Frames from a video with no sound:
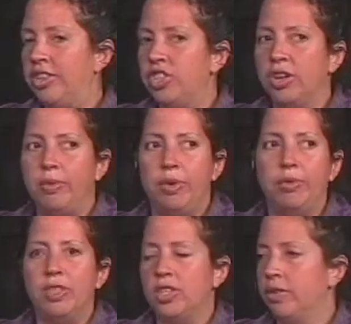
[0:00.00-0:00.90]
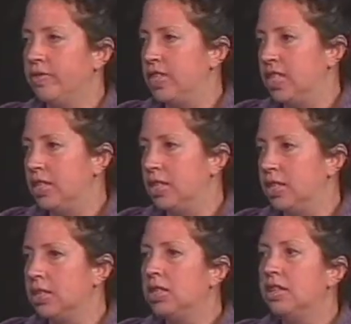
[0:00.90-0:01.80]
took up human
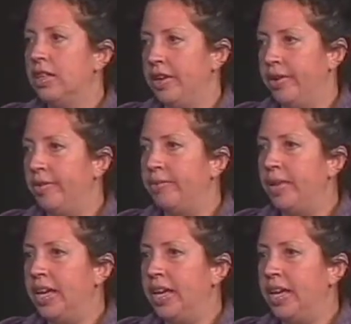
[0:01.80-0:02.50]
services there